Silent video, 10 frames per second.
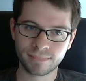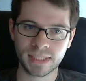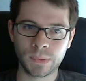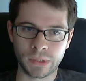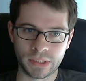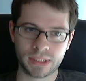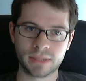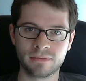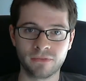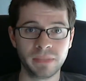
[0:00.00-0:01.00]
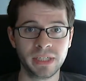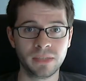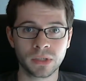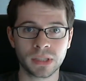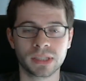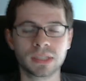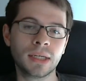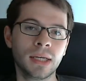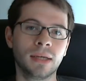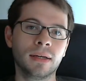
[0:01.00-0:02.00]
that works. For me, it works.
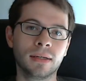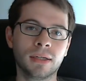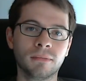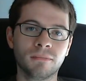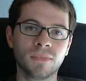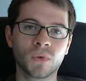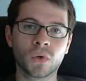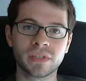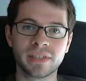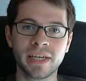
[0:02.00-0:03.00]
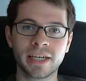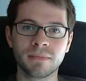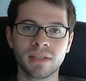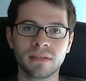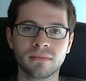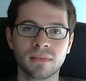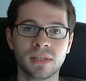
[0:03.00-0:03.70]
Of course, it's taken me